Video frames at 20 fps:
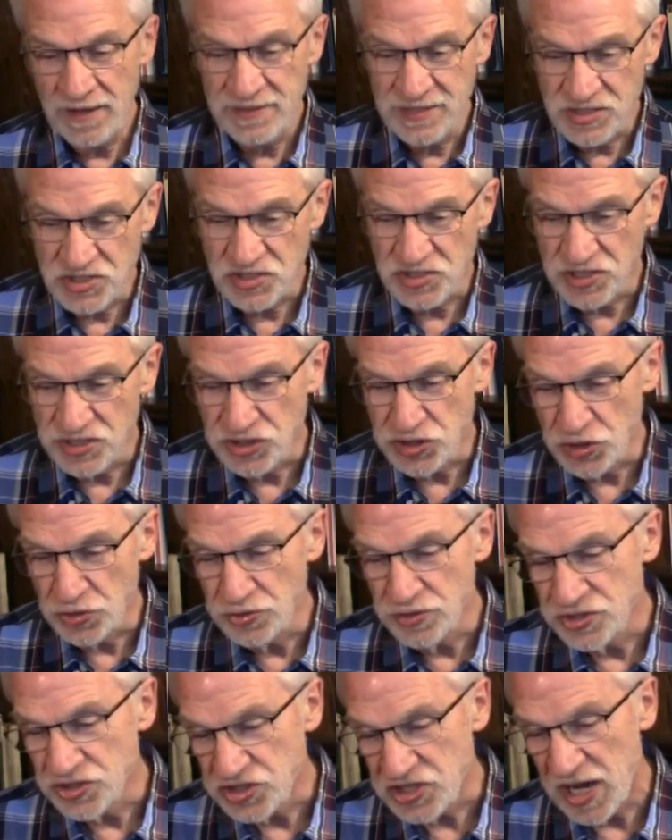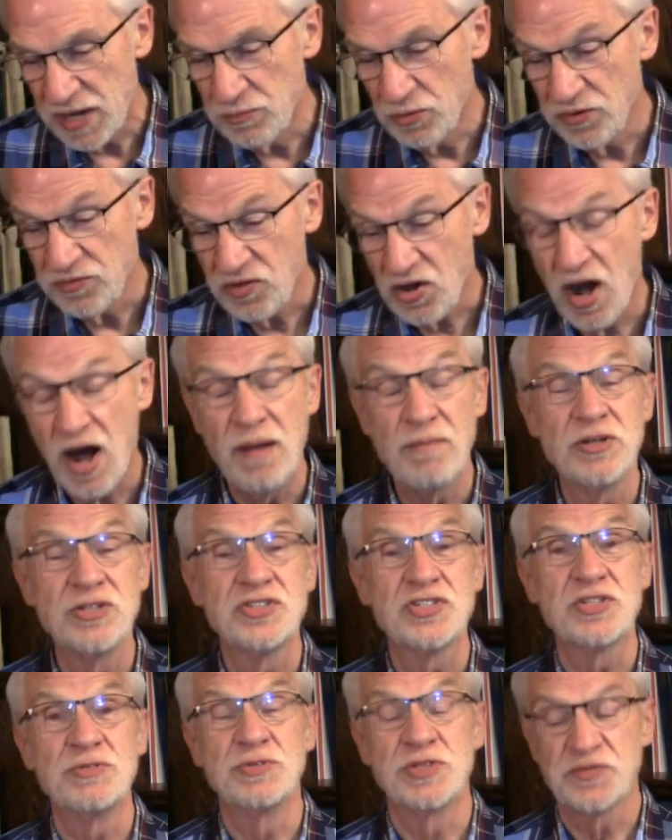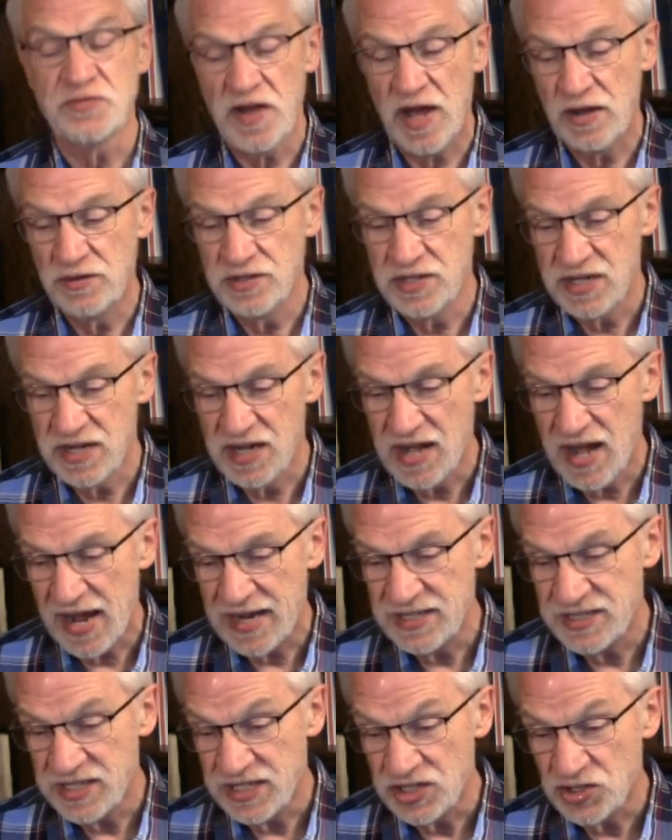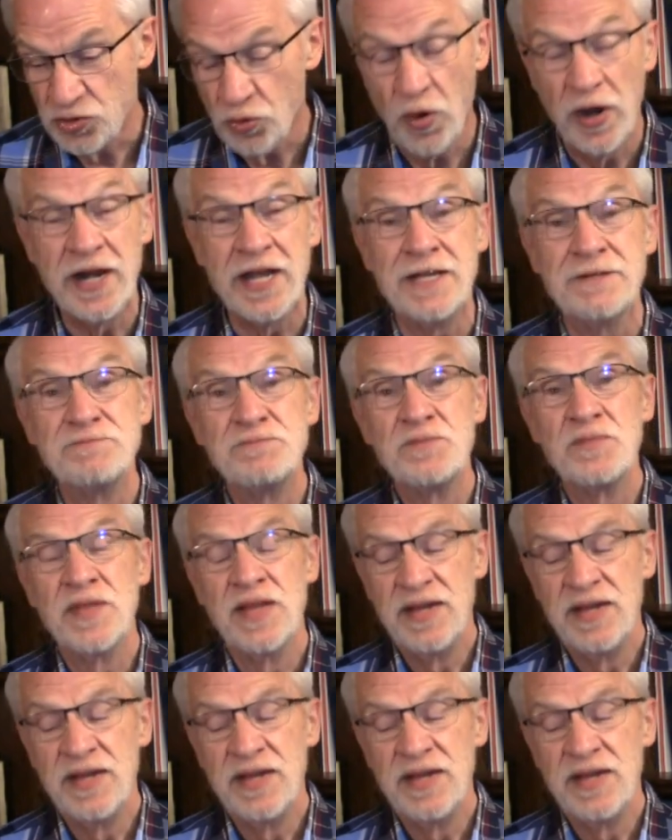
This is the Junior Chamber of Commerce. It was founded in 1920.